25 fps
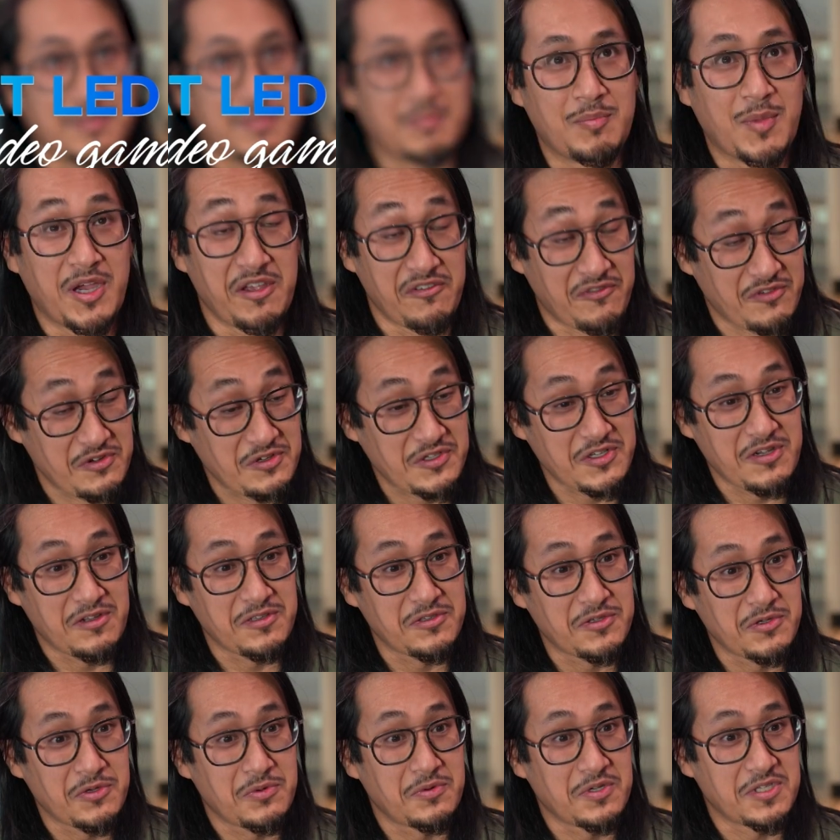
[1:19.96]
My first
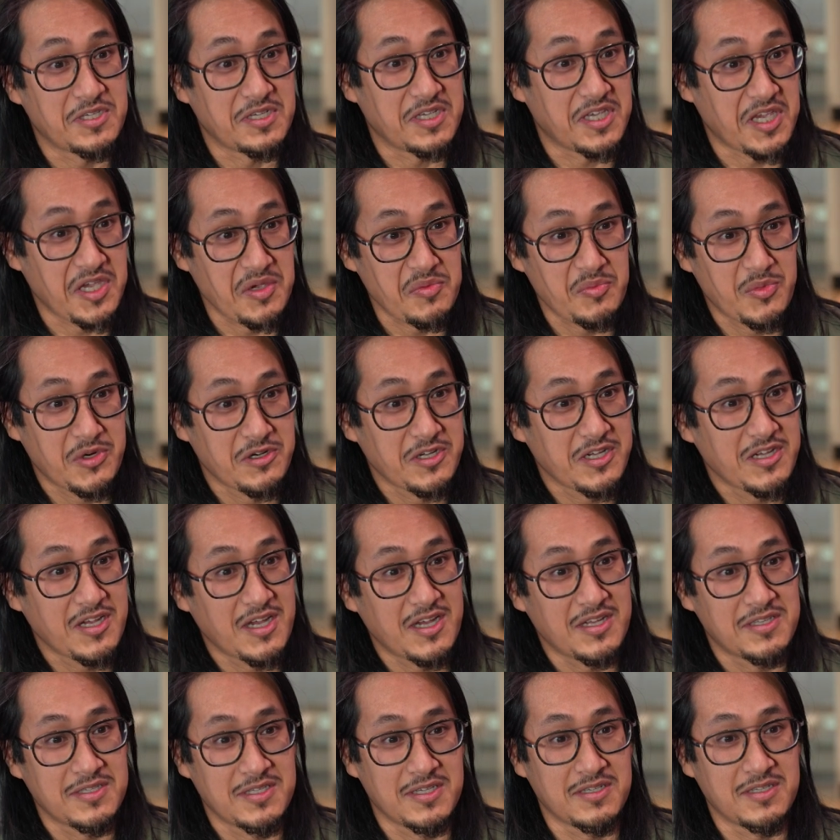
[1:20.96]
console was a Game Boy
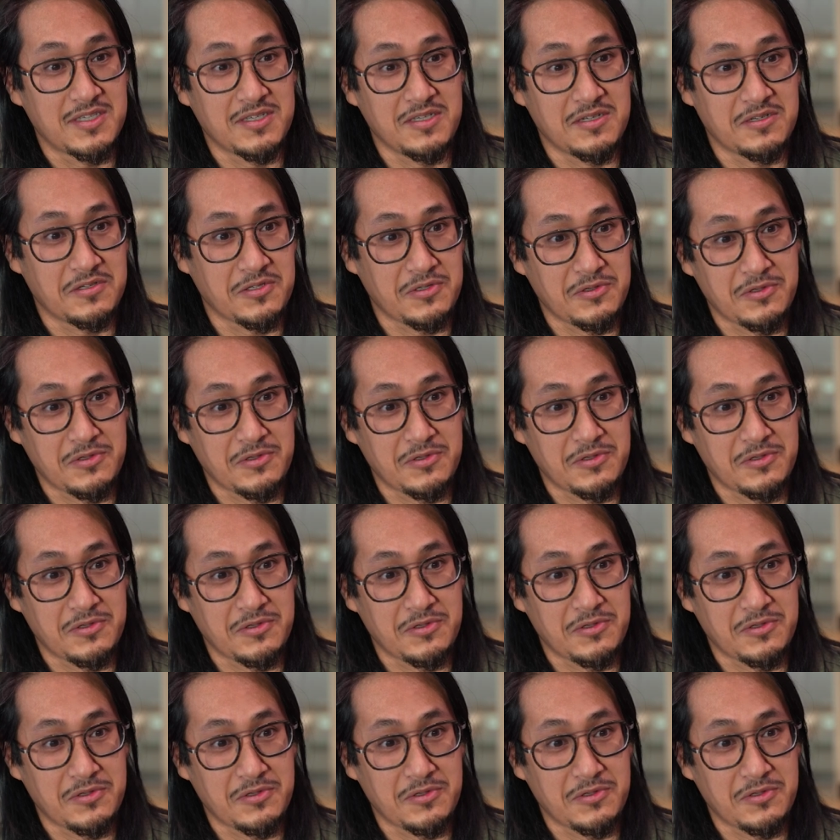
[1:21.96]
at 6 years